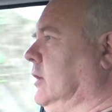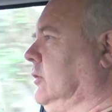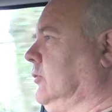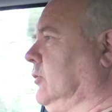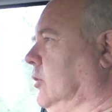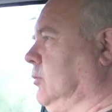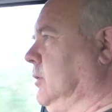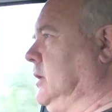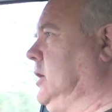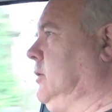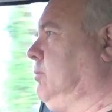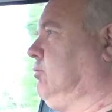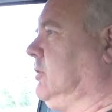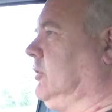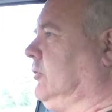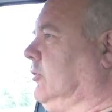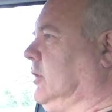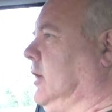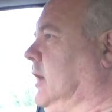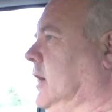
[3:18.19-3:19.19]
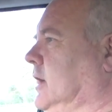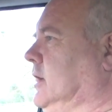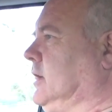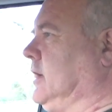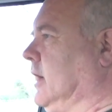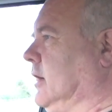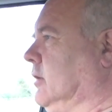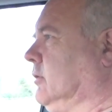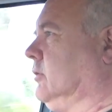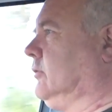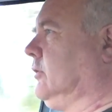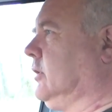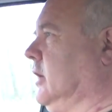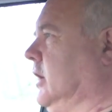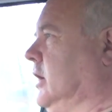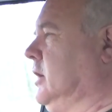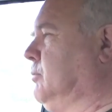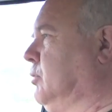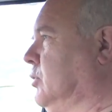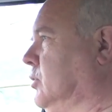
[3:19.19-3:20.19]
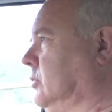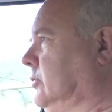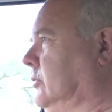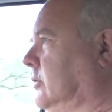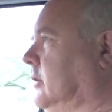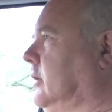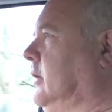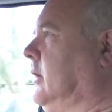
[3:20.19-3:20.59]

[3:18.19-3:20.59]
So when you press a key down on the keyboard,